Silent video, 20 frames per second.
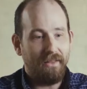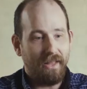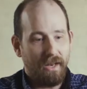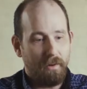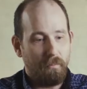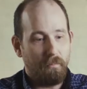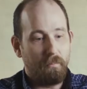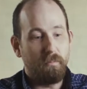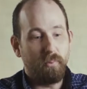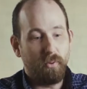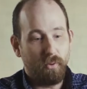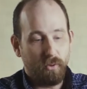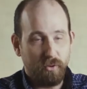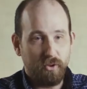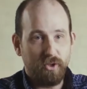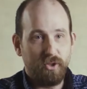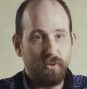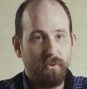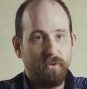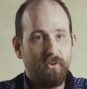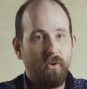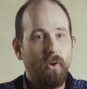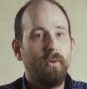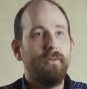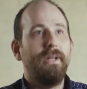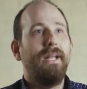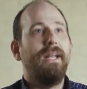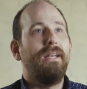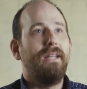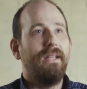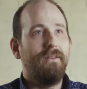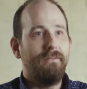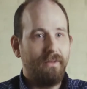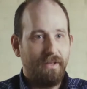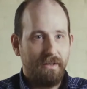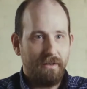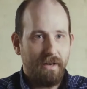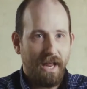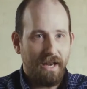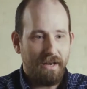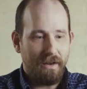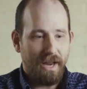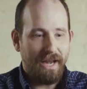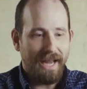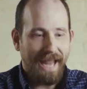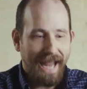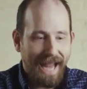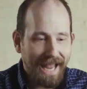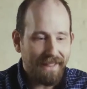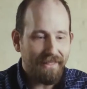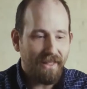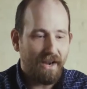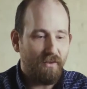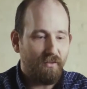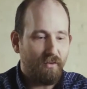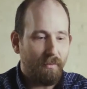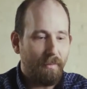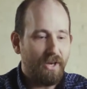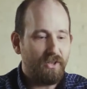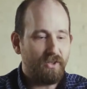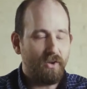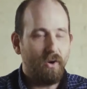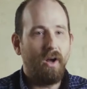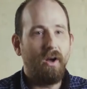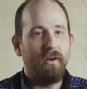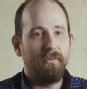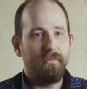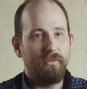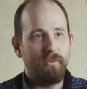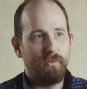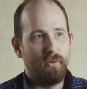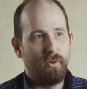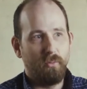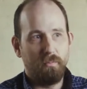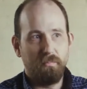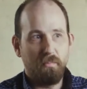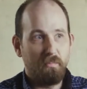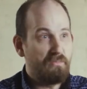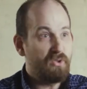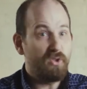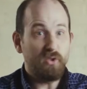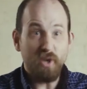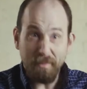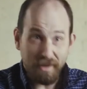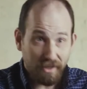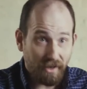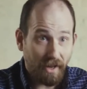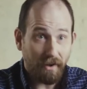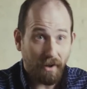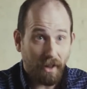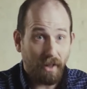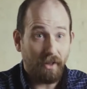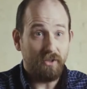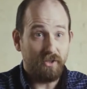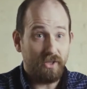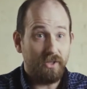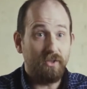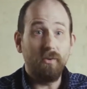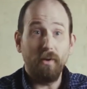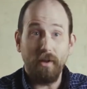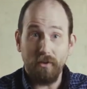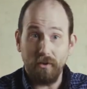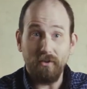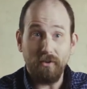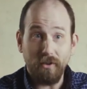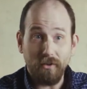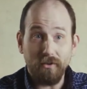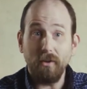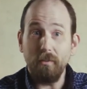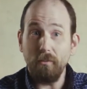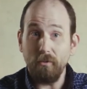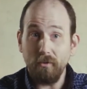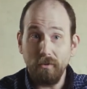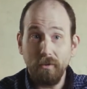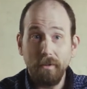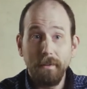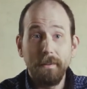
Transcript: then produce your result and give it and hand that information off through streaming technology to other systems.